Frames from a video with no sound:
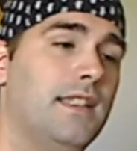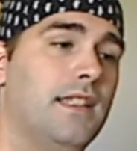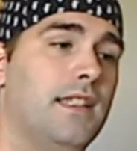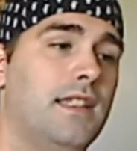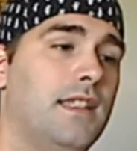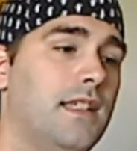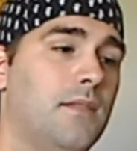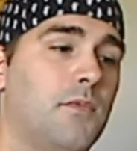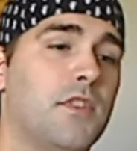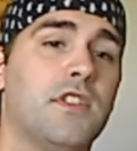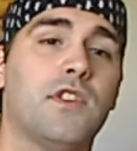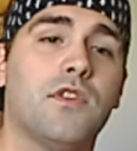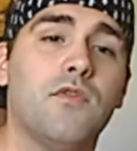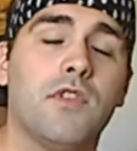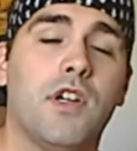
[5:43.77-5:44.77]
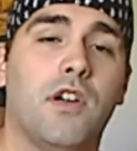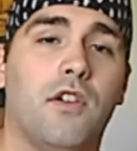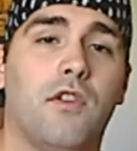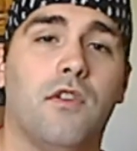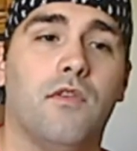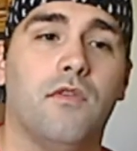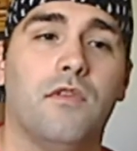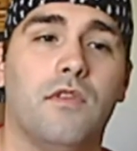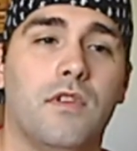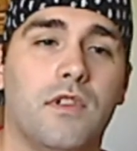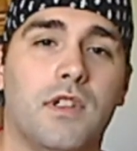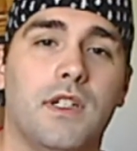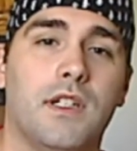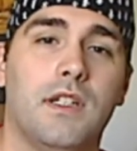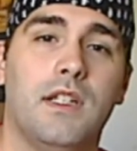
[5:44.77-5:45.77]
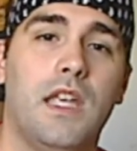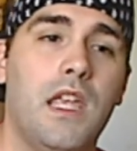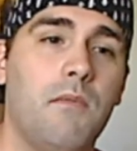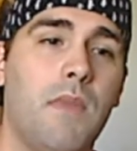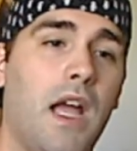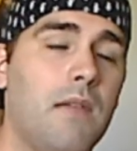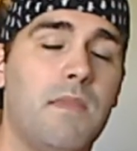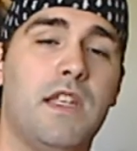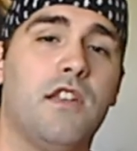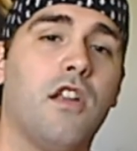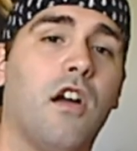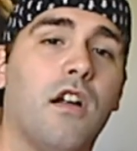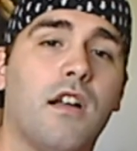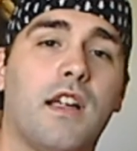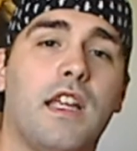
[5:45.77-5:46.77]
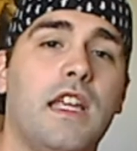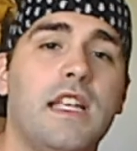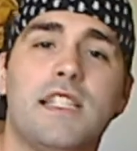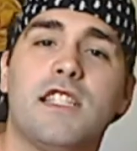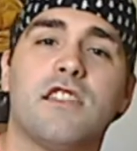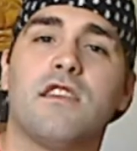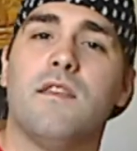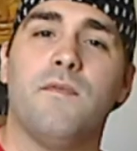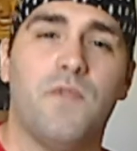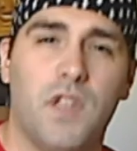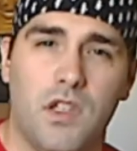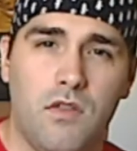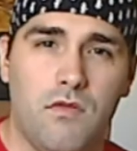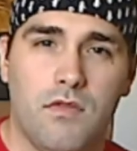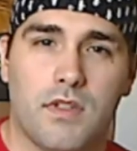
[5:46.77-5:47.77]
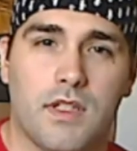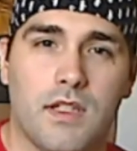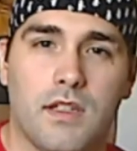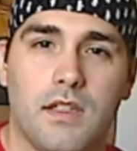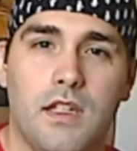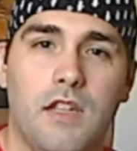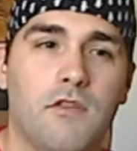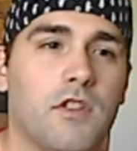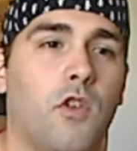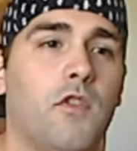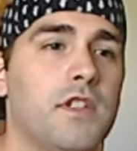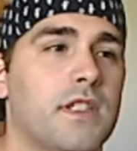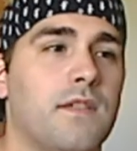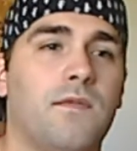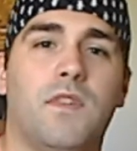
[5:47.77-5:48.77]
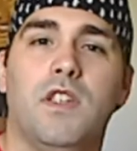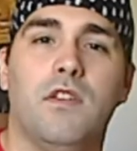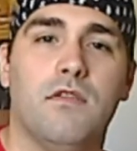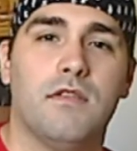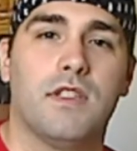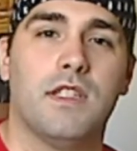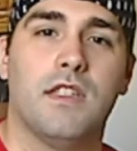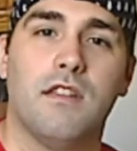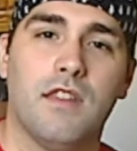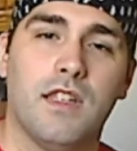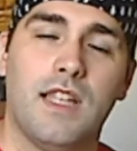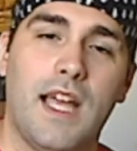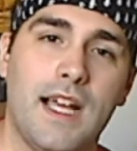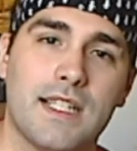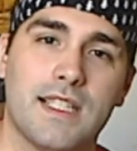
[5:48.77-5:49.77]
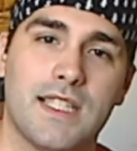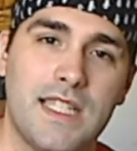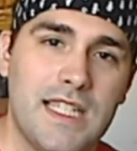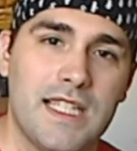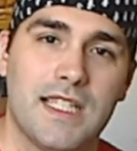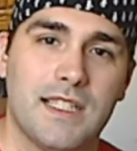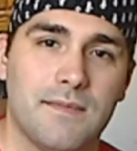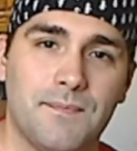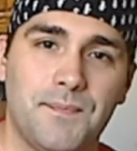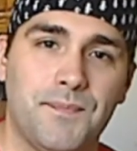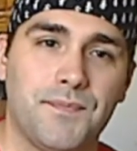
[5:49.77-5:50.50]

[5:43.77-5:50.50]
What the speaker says: And then Prince Zuko, he might be dark. He's just confused. He was always confused until the last season.